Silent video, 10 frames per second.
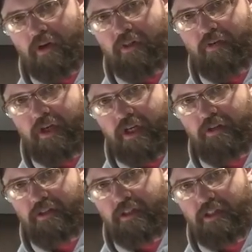of 3
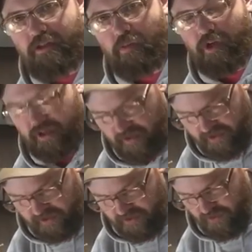years at this point.
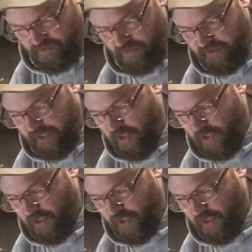So it's really